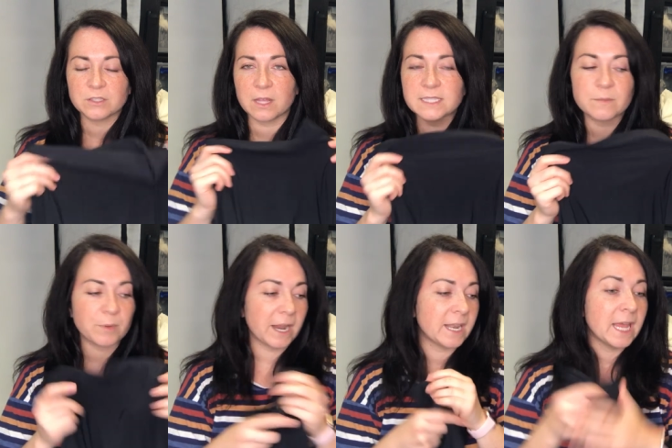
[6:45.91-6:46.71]
So that's the
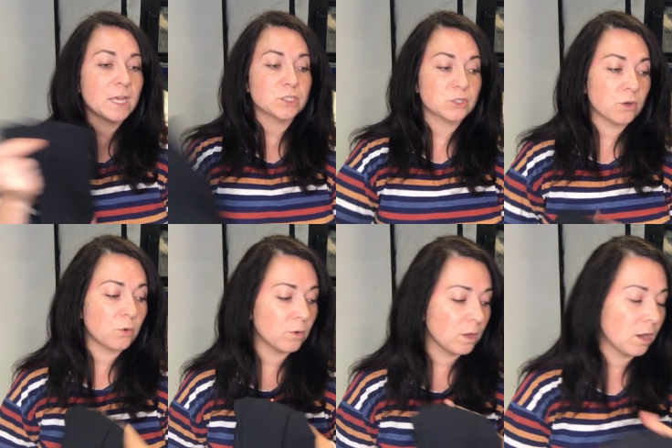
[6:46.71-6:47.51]
brand.
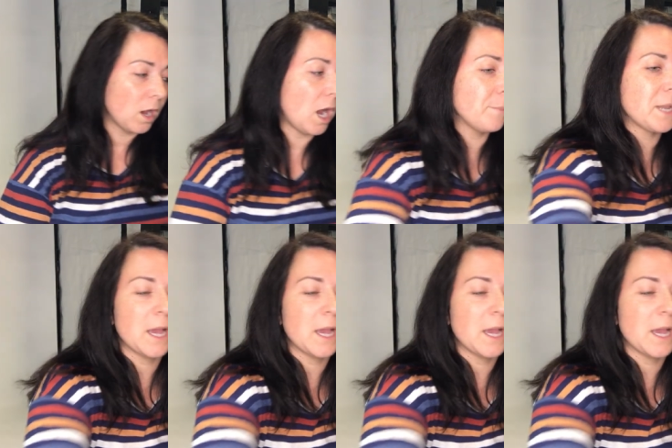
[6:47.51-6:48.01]
So I'm